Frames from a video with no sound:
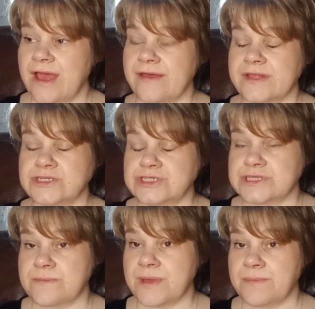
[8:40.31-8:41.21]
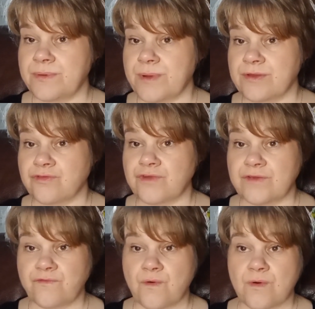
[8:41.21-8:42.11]
And then she said maybe about
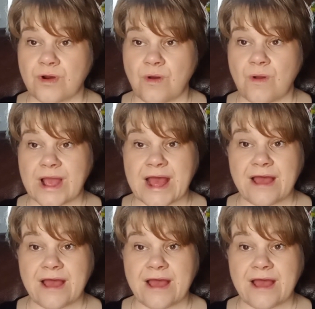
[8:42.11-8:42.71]
3, 4 o'clock,